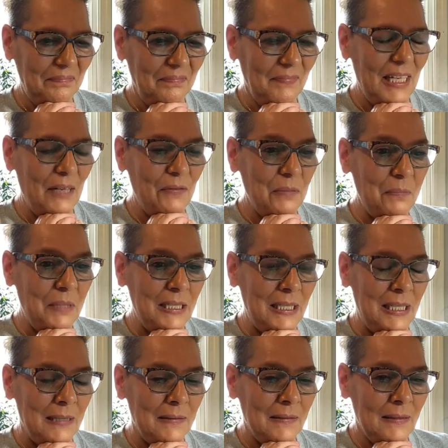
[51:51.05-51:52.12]
That would be
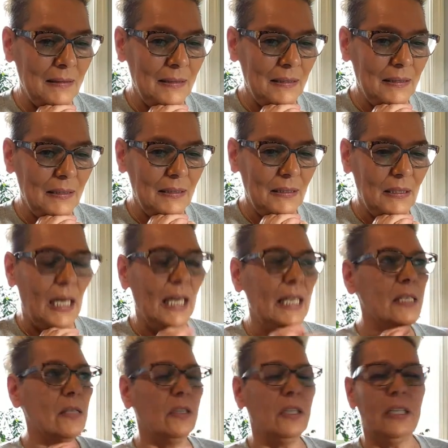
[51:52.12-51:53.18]
neat. I
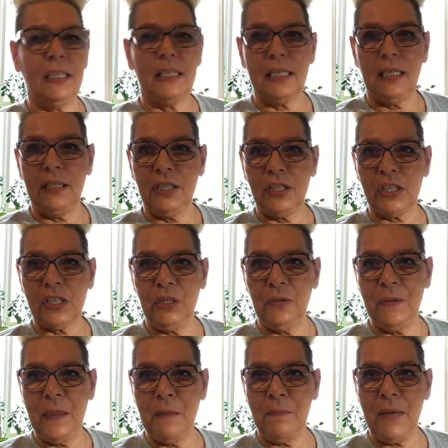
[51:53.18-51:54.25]
still got a ton of snow
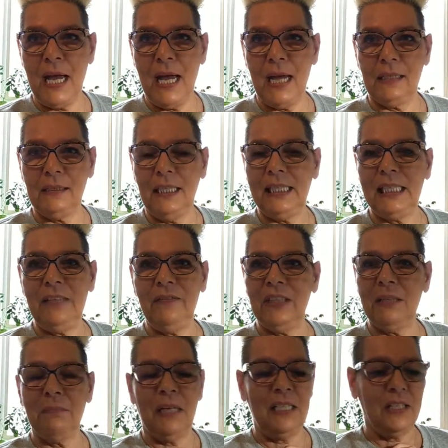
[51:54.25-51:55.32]
in the back, like even
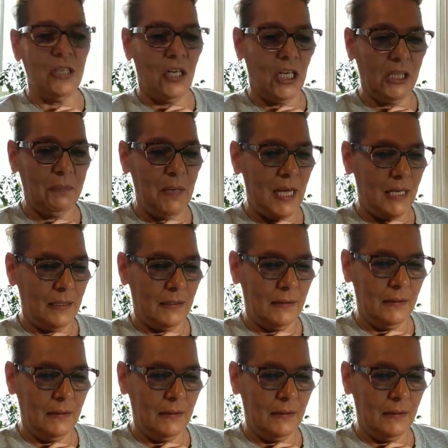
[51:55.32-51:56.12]
in my dog pen.